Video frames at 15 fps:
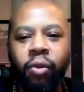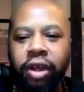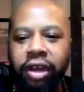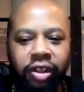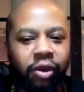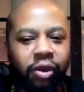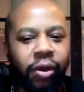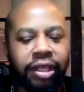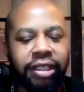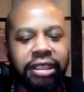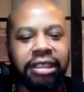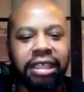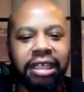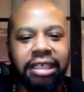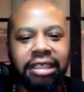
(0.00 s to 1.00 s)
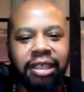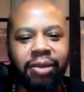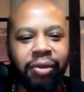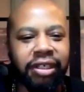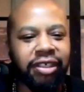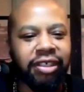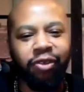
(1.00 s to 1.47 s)
One of the questions in the
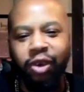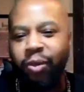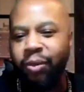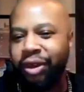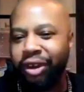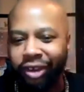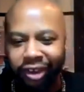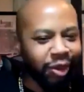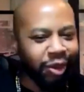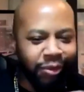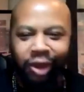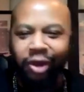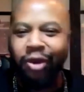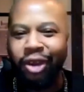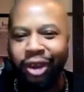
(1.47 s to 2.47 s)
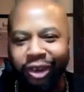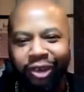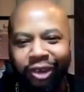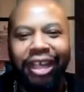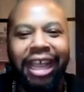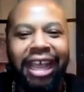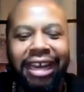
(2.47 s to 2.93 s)
submission form, and we've been going
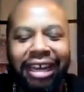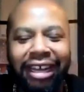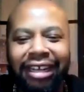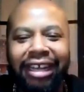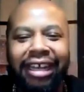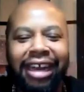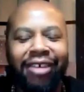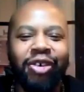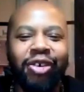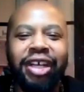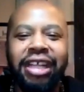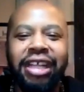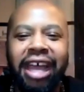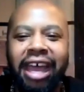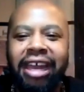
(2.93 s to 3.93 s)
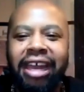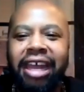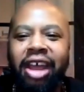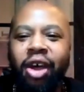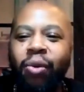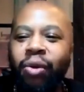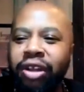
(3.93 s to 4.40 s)
organically, and I enjoyed that.
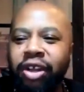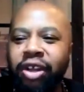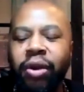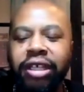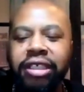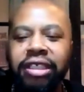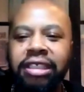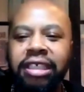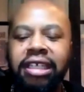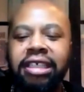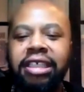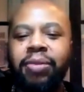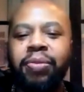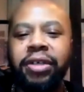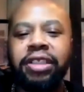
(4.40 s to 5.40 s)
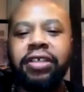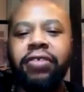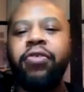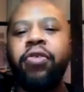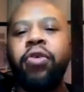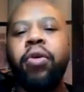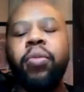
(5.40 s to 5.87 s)
One of the questions in the
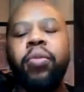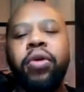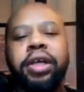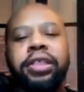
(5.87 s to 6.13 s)
submission form